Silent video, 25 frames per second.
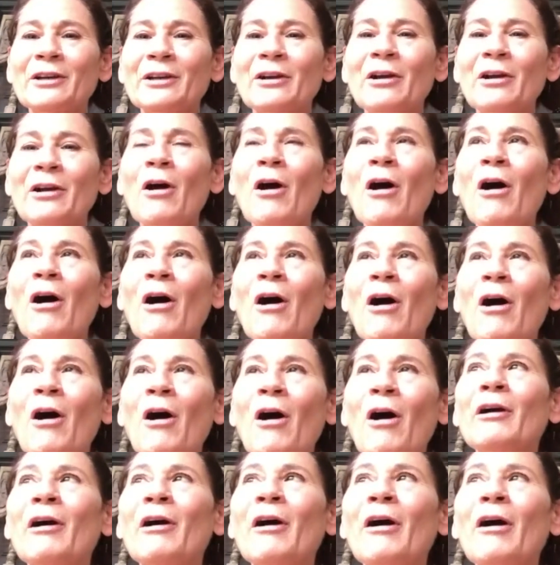to
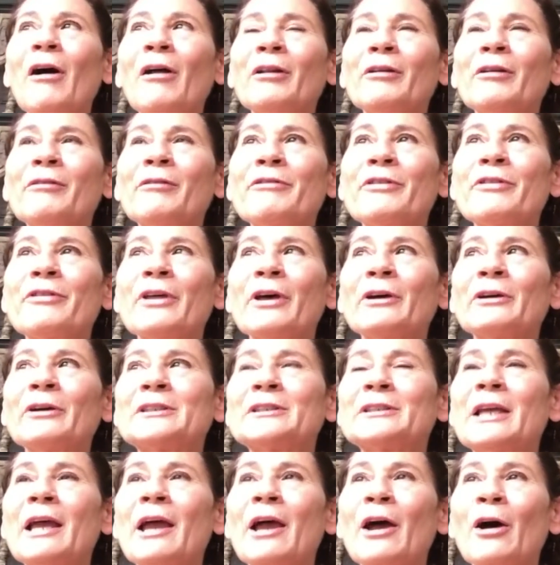call on all of
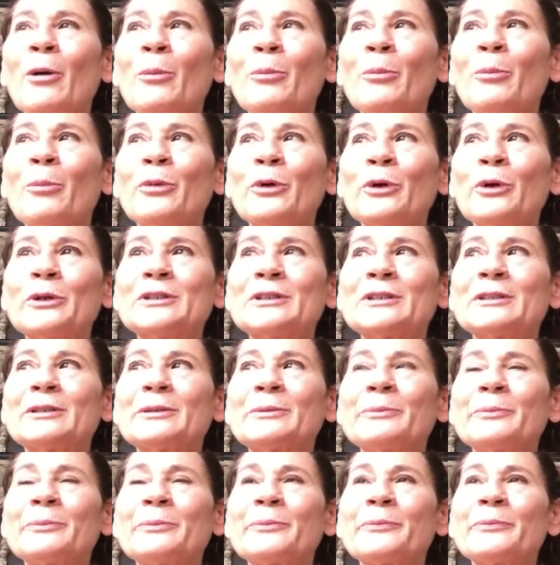those
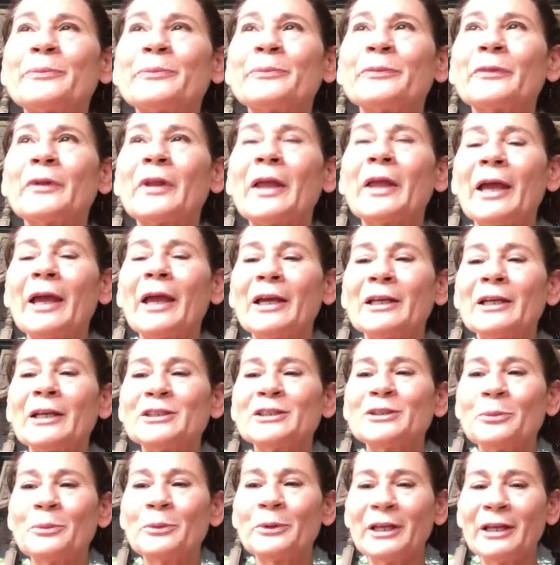helpers
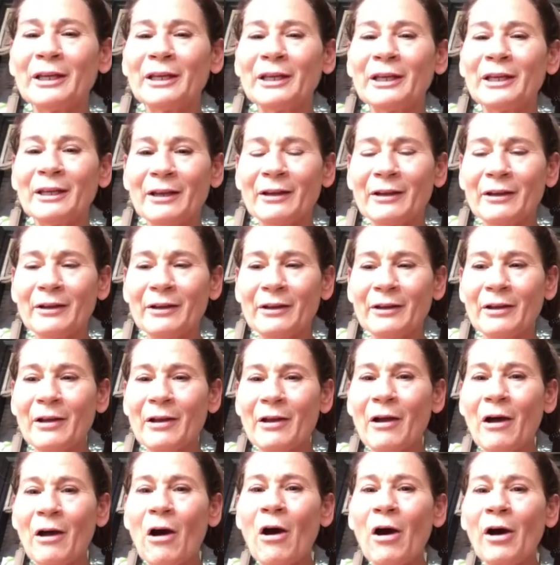as we
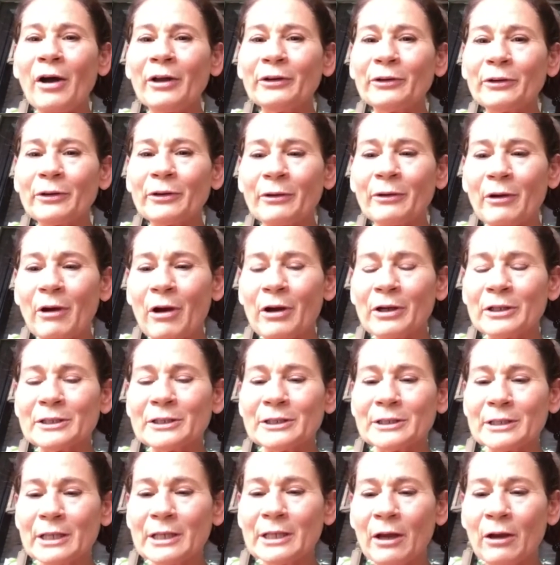honor
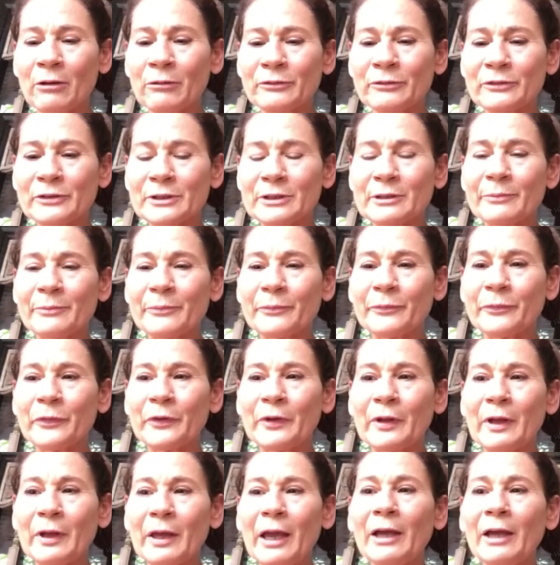ourselves
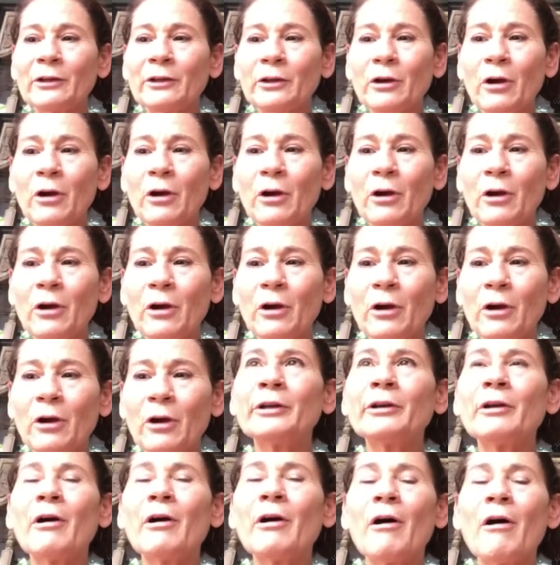and call
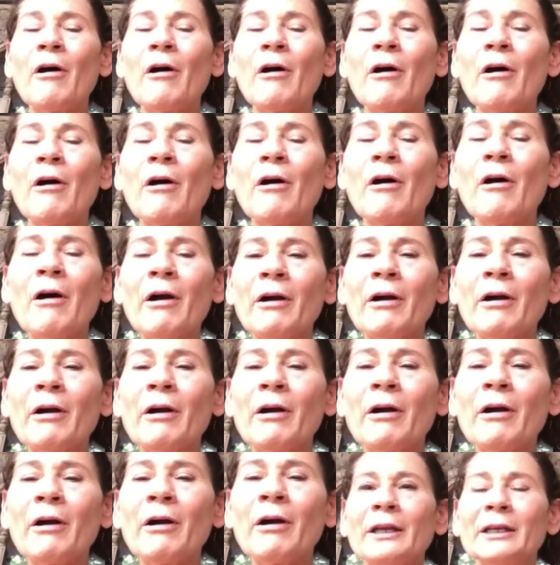on
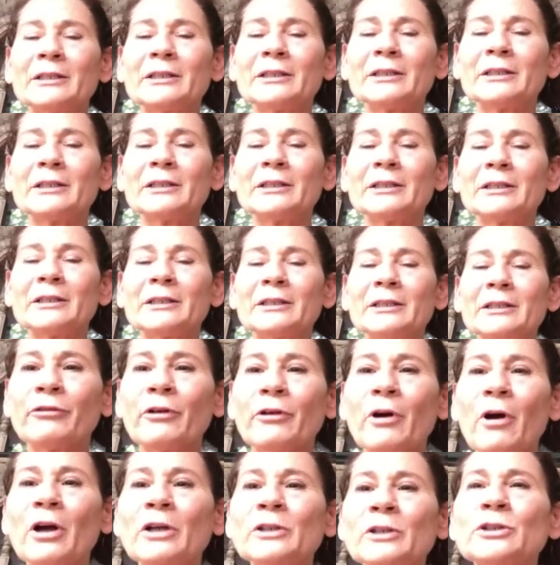our highest
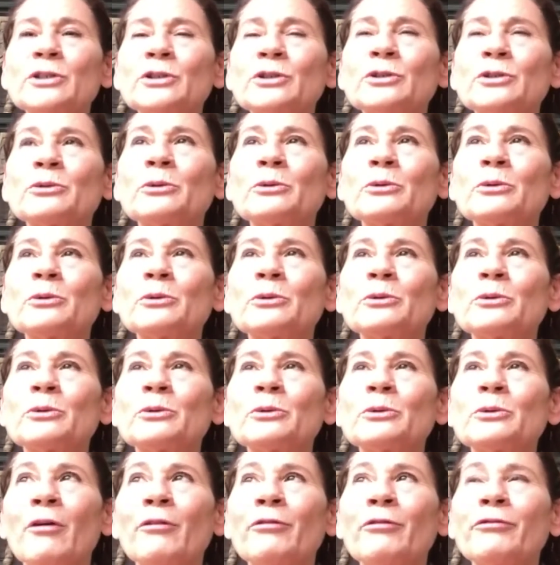self, our
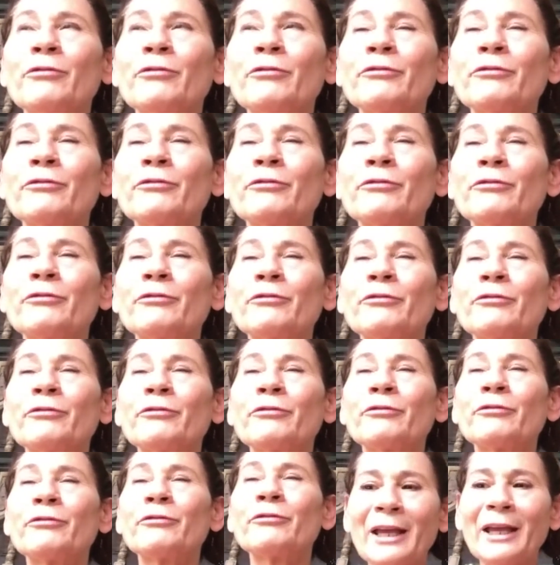source self,
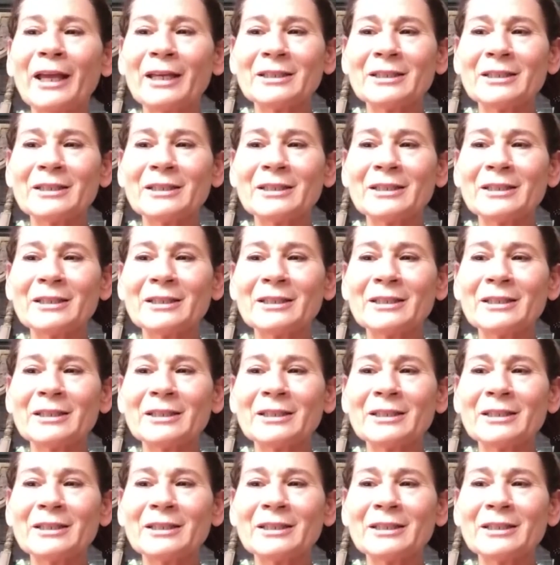our